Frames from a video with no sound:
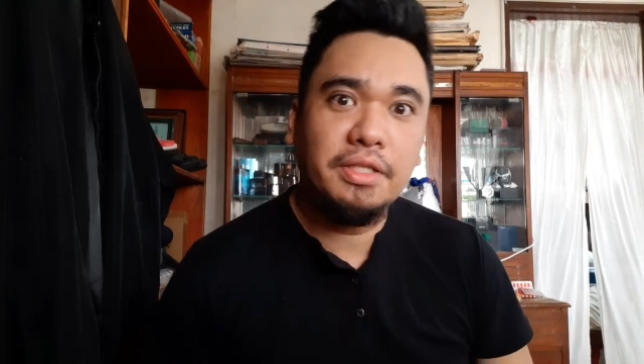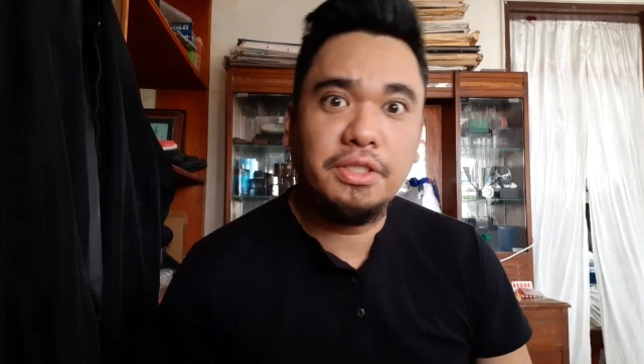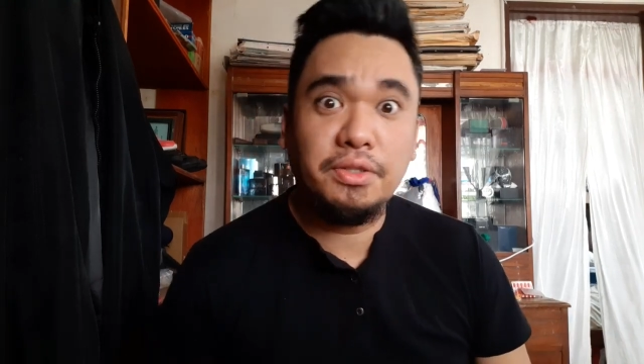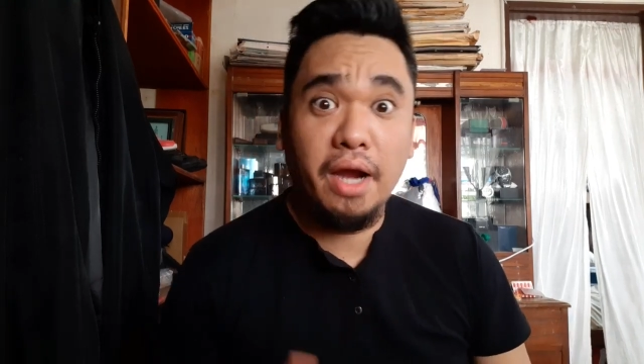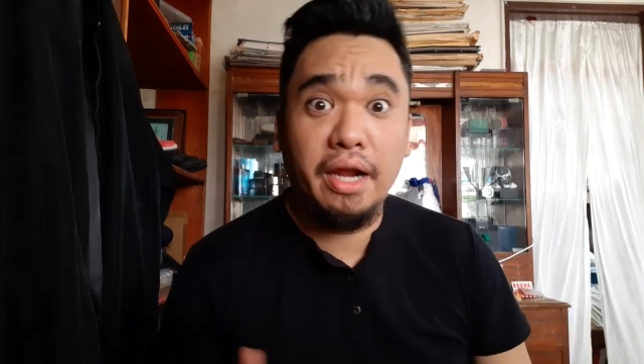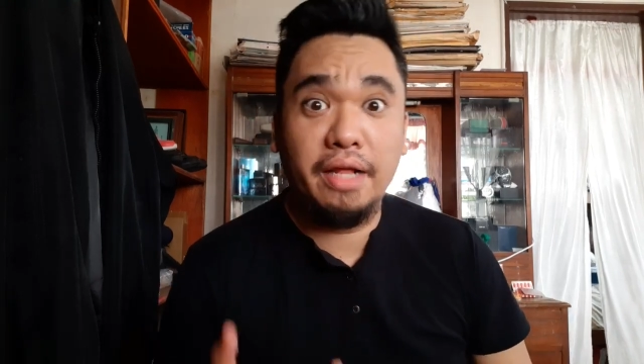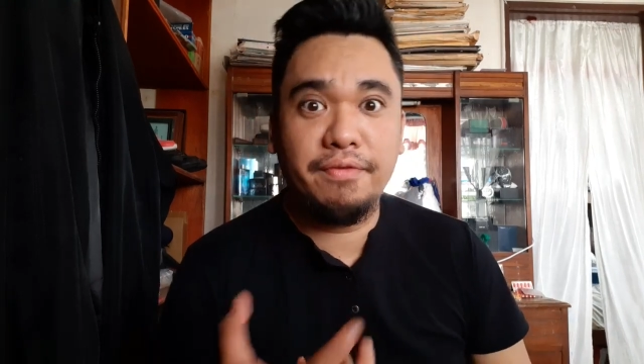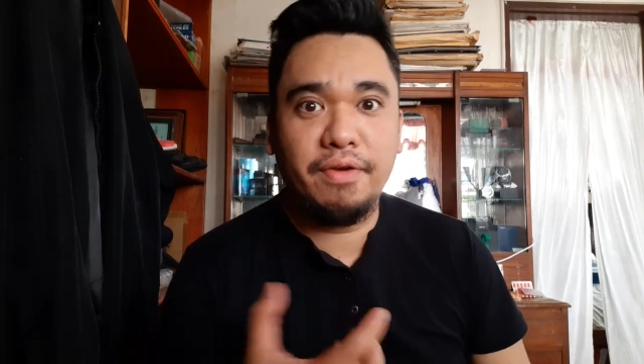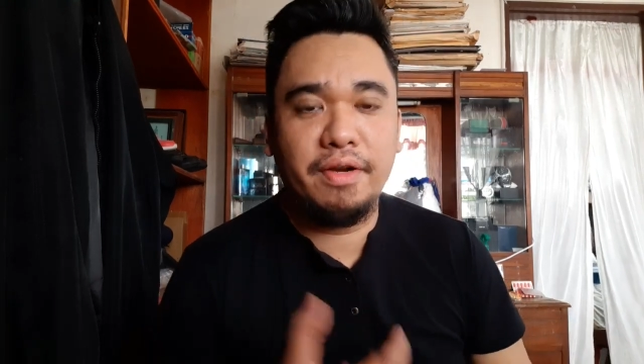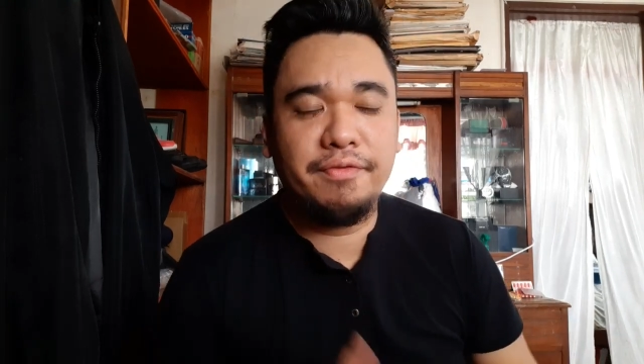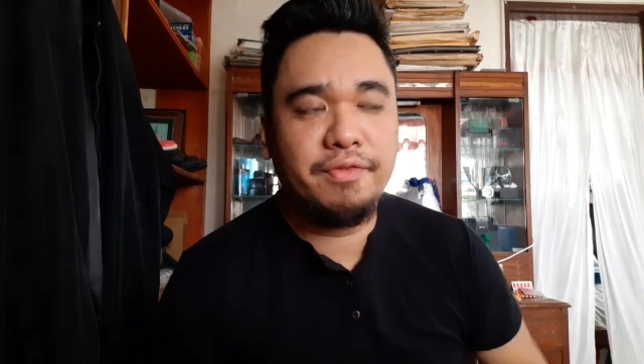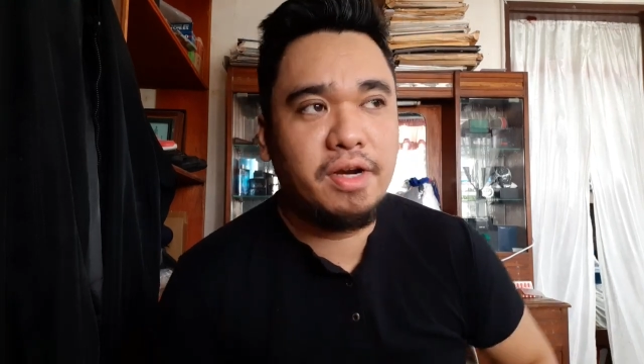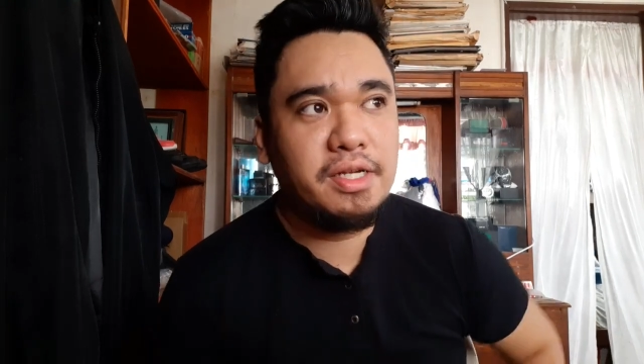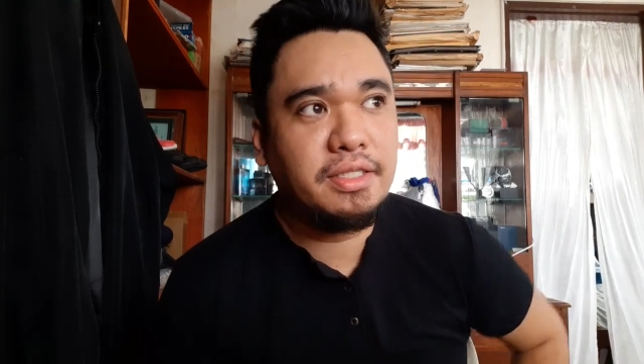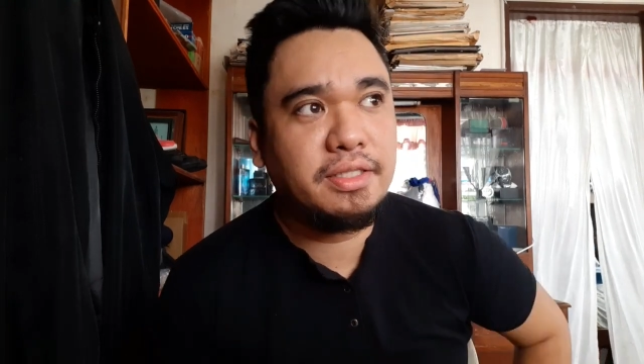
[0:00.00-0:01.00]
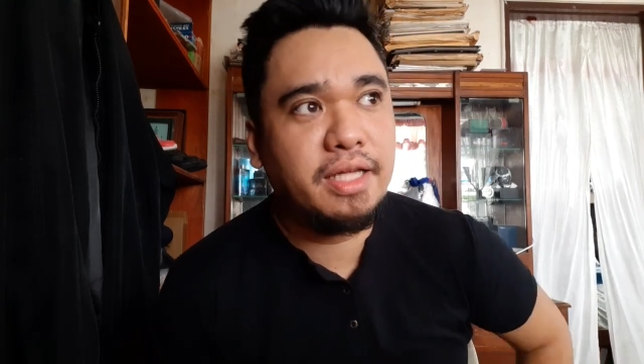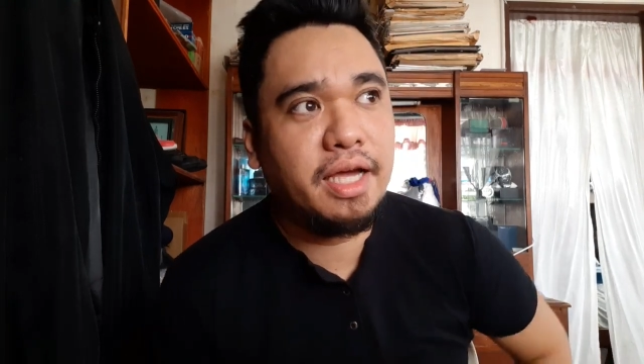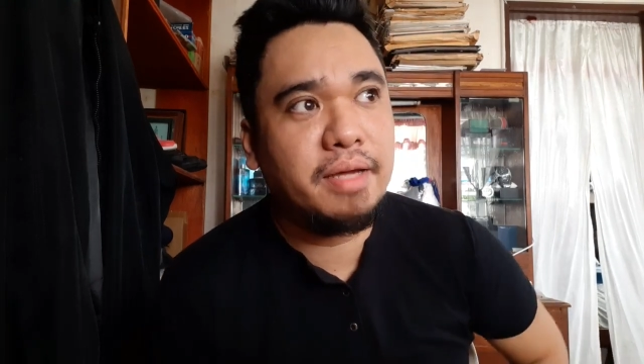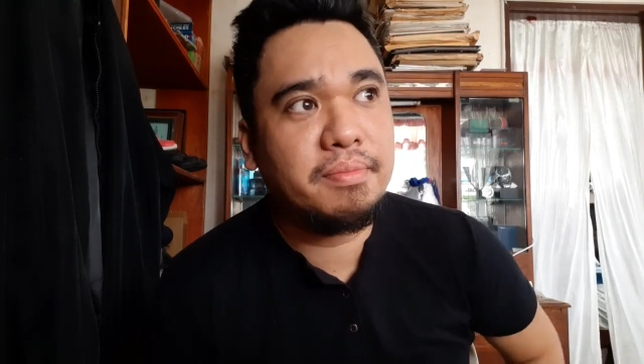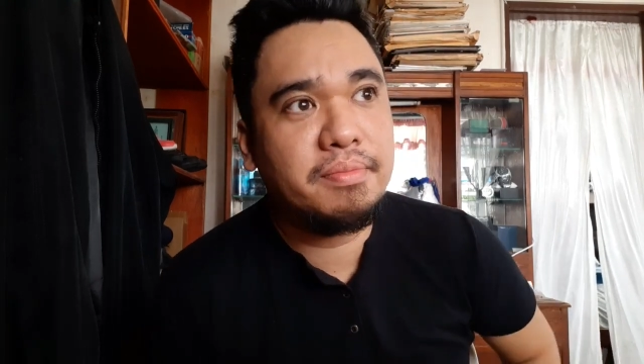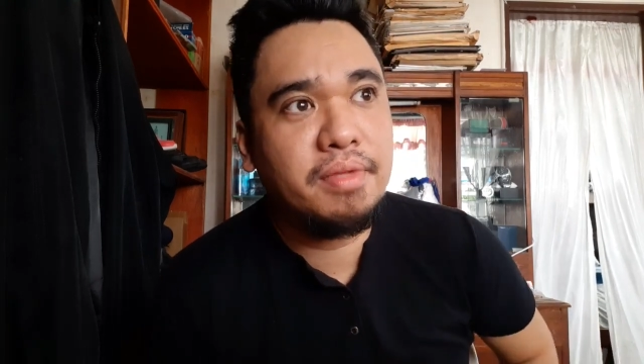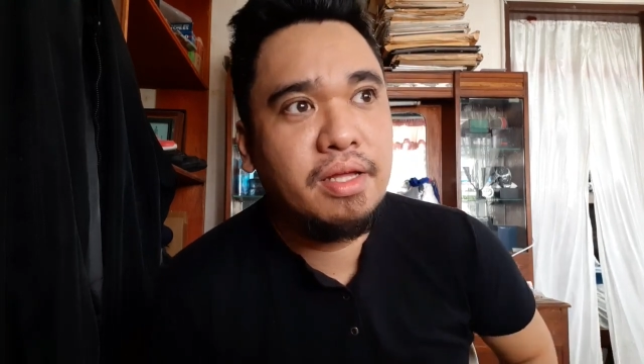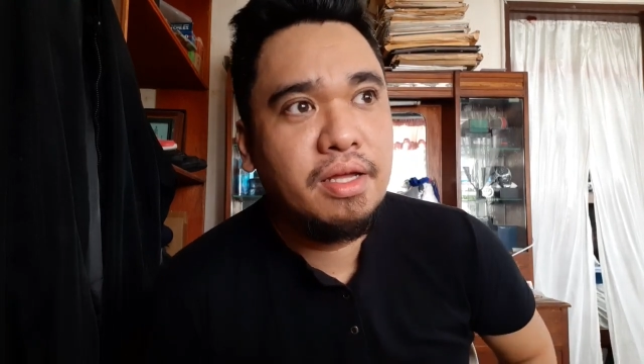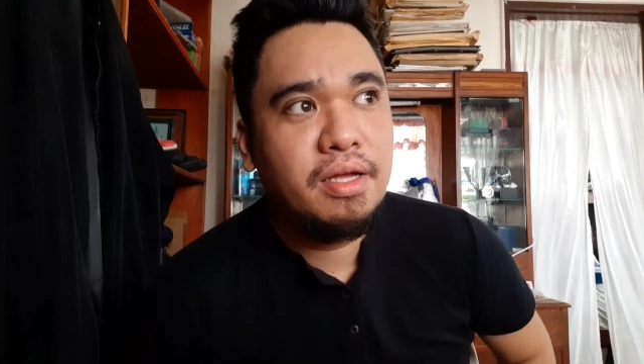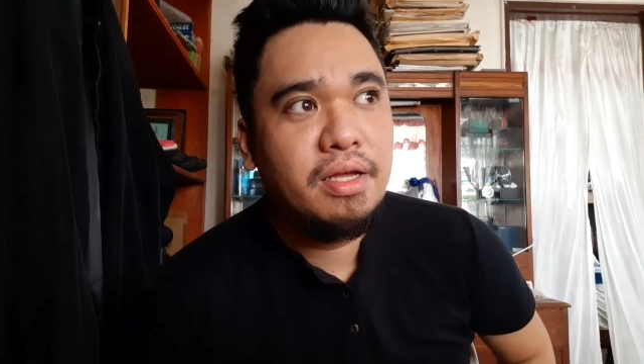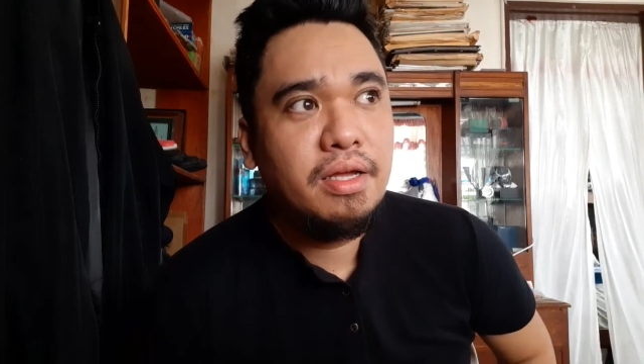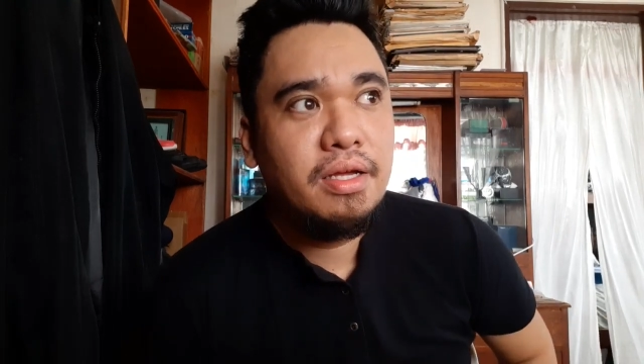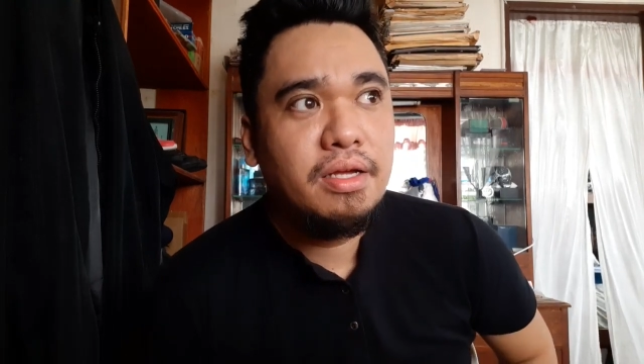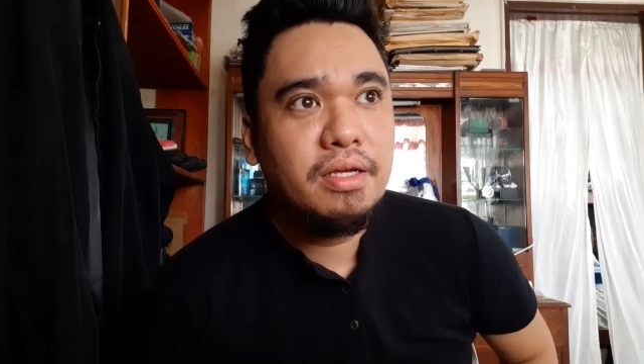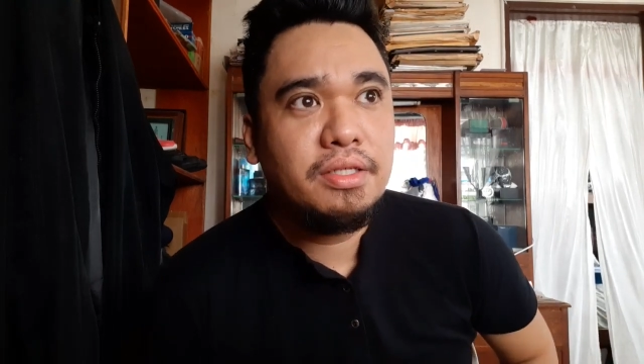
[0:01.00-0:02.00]
tried it for the first time,
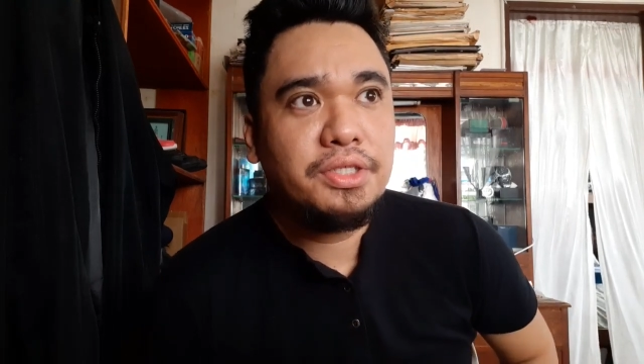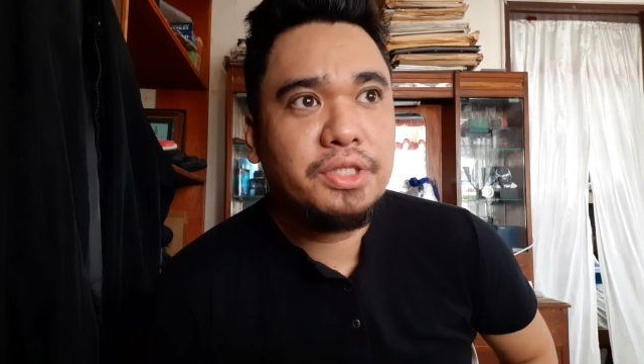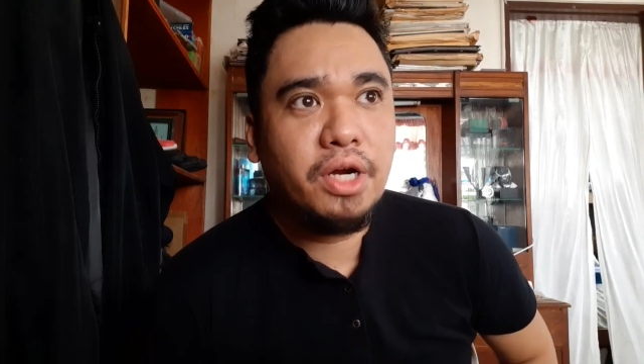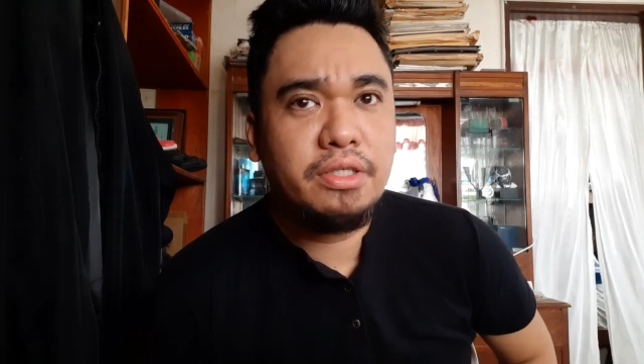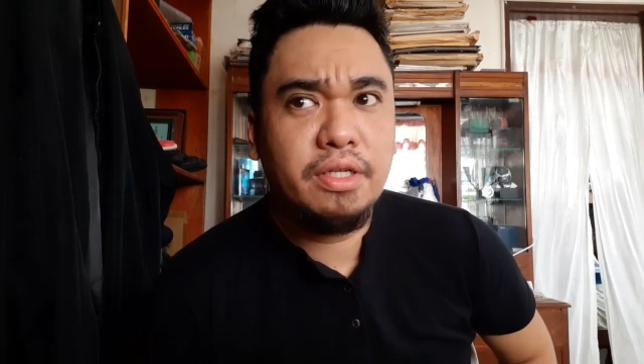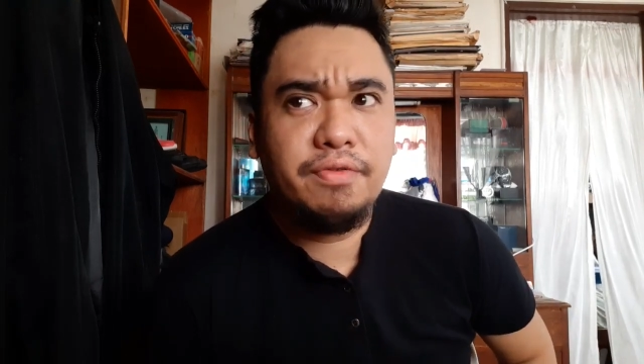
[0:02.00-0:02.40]
charged